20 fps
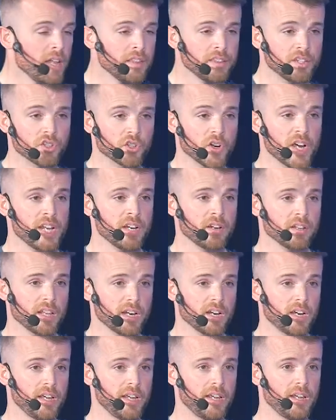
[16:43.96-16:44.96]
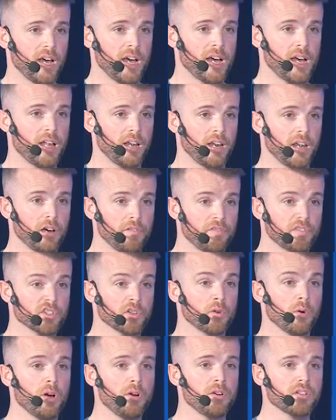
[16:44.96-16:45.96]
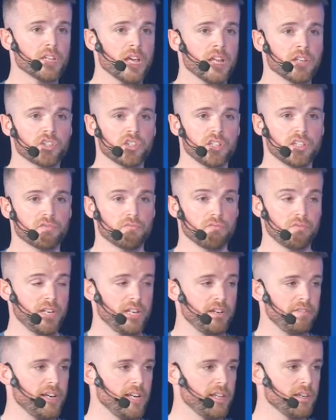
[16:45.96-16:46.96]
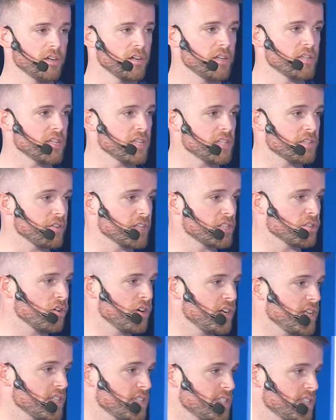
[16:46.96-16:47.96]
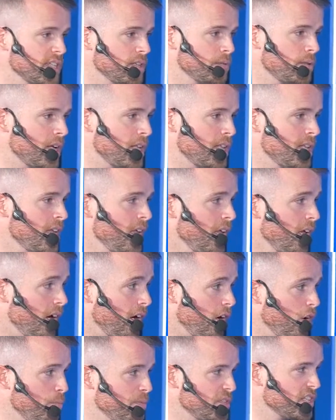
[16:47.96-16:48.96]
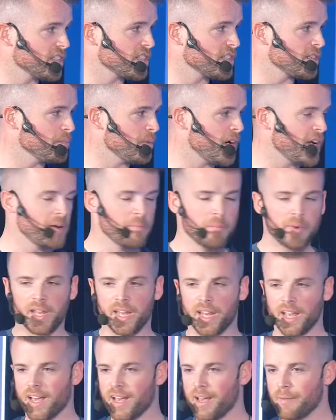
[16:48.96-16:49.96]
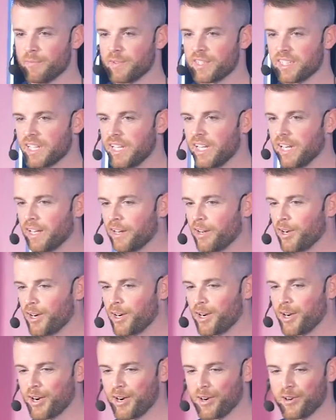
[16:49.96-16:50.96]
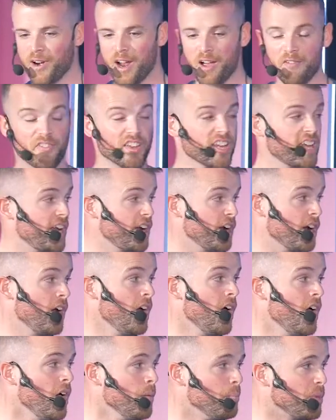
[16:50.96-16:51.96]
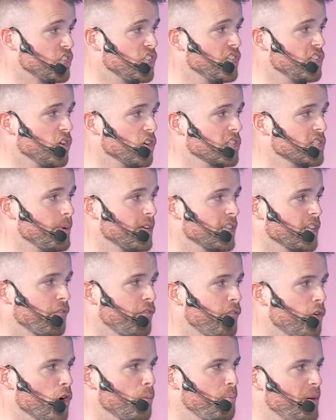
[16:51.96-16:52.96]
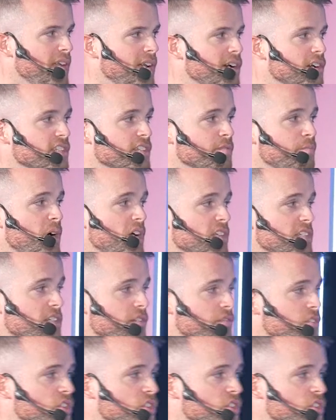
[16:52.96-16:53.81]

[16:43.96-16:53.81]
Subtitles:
the trainer that I love to quote, and she's really, really good, is Victoria Stilwell. I hope she doesn't mind me stealing her graphic here. But she talks about the 4 pillars of positive